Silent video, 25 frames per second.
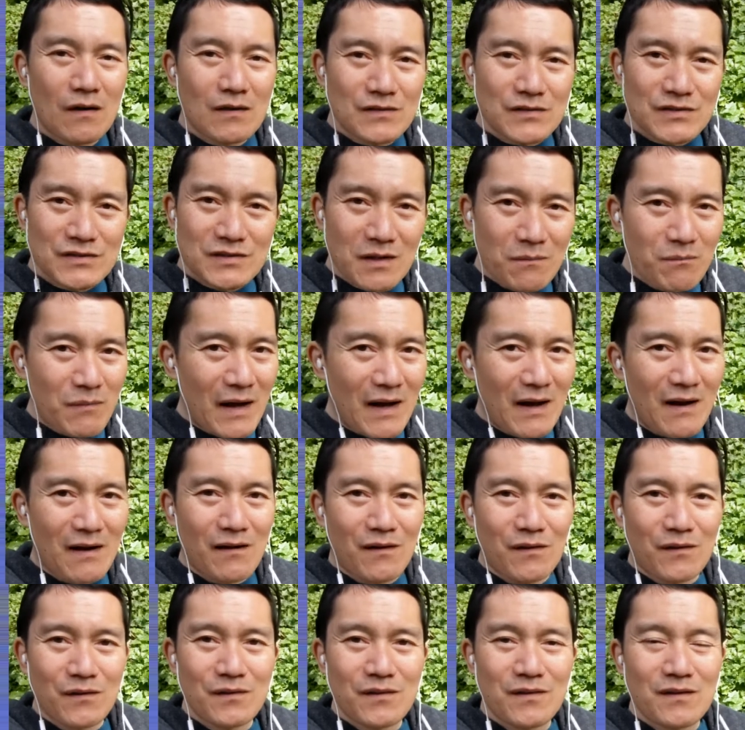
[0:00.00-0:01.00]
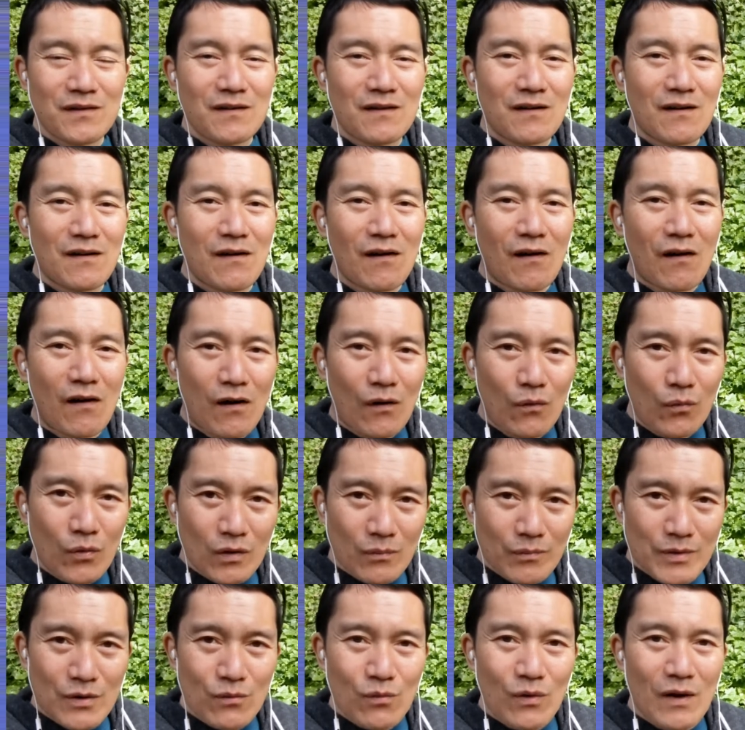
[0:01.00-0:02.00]
somehow all
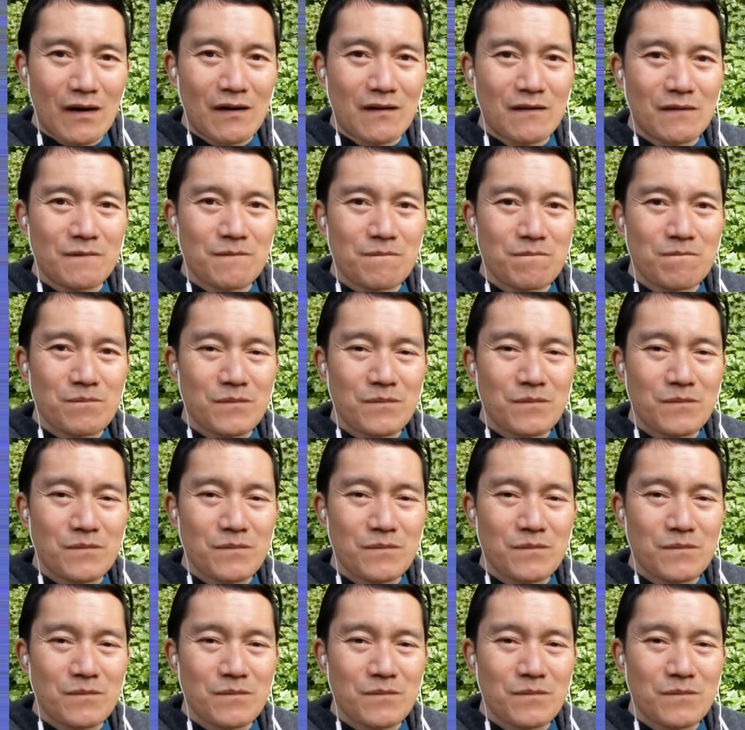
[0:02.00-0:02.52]
will be well